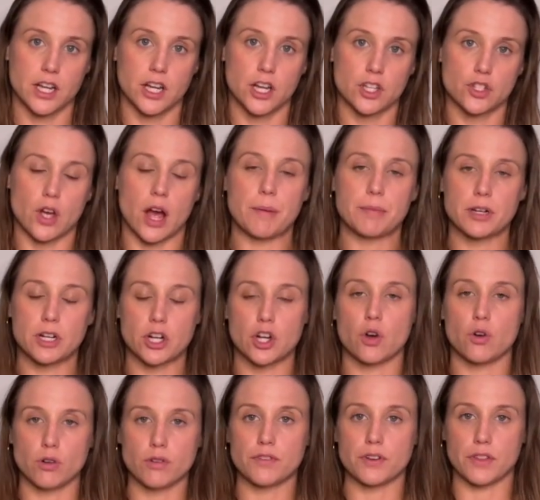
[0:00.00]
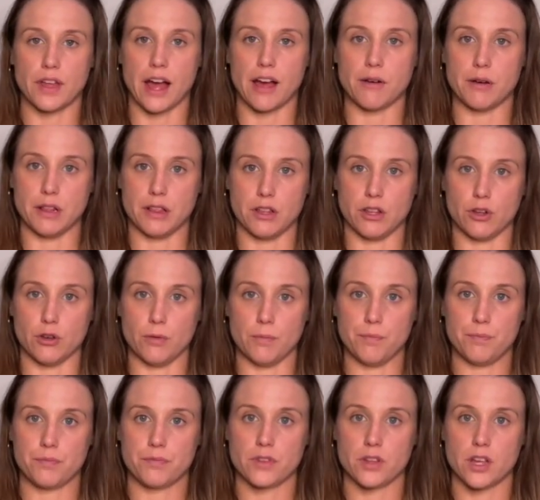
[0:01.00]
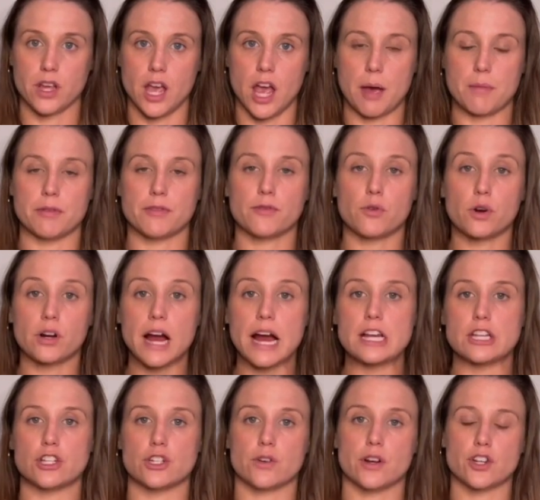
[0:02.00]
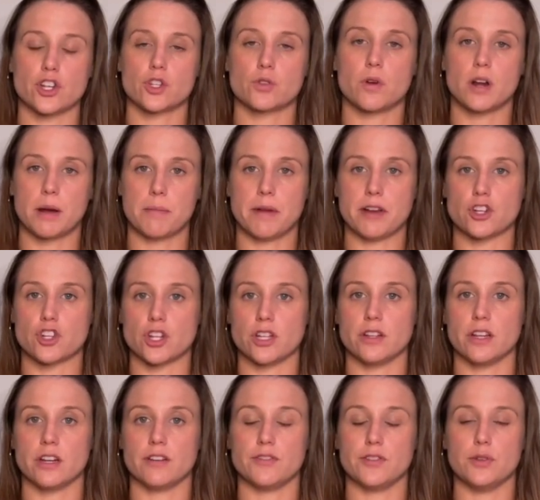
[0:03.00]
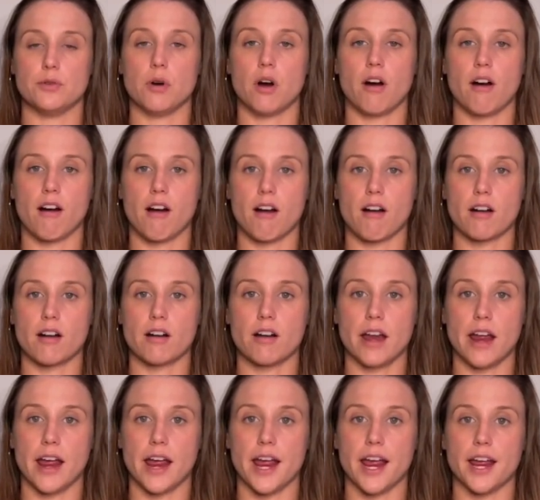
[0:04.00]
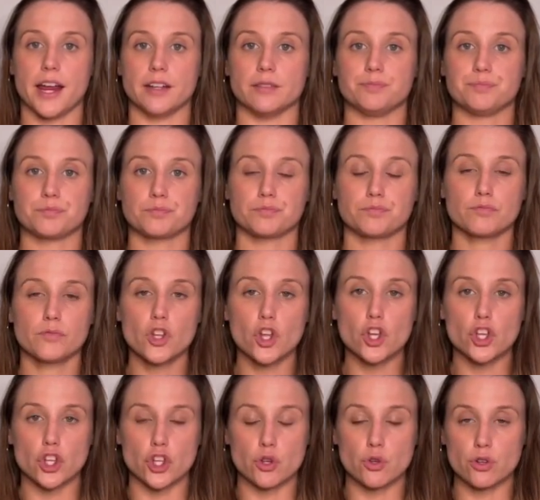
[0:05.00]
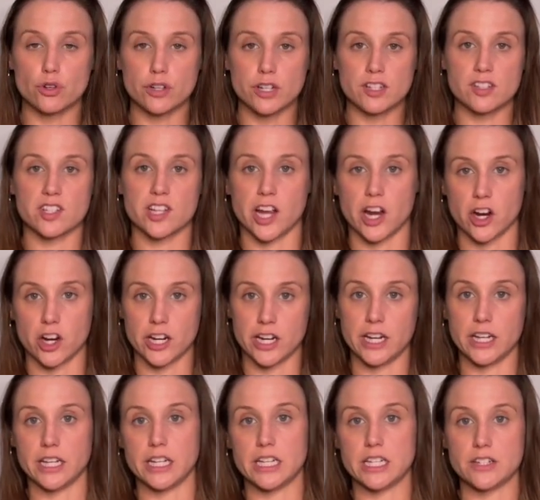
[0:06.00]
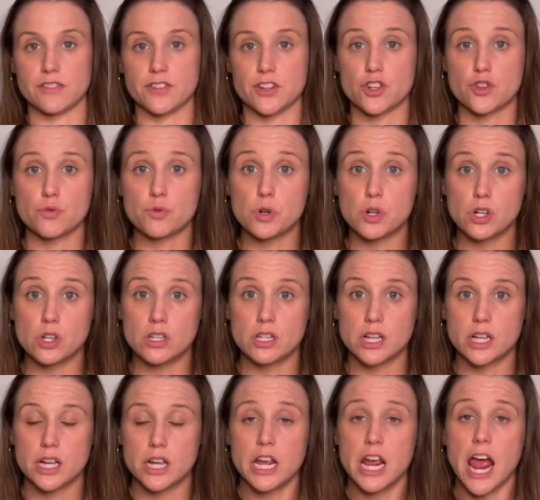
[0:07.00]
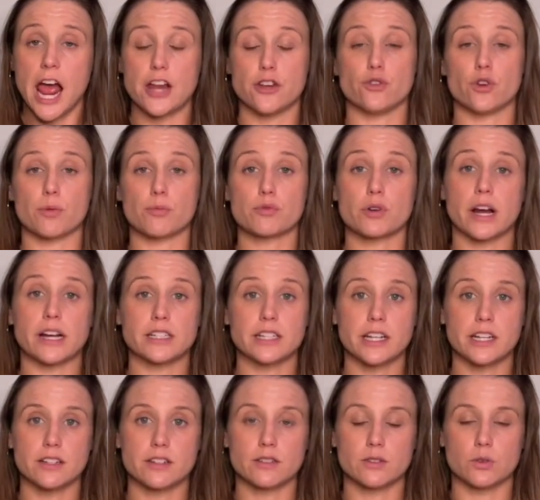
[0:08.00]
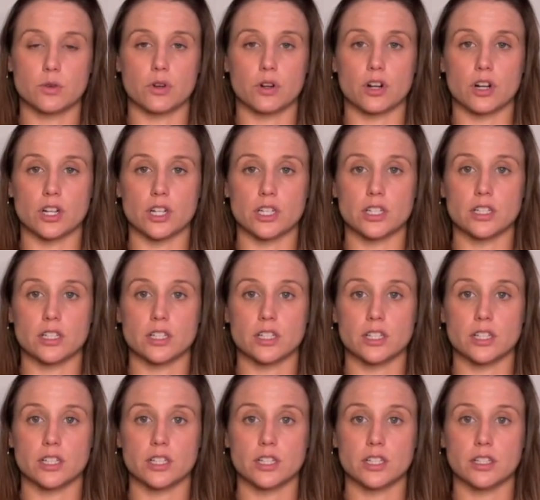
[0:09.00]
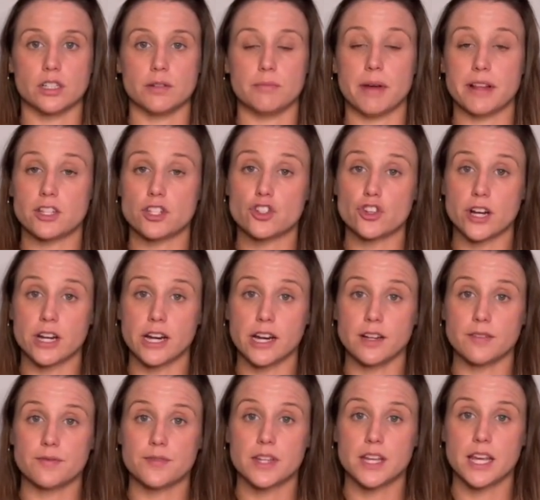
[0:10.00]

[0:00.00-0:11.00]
So I'm going to go over that with you. And before I do, I just want to mention that if you are a uterus-carrying individual and you are pregnant or menstruating,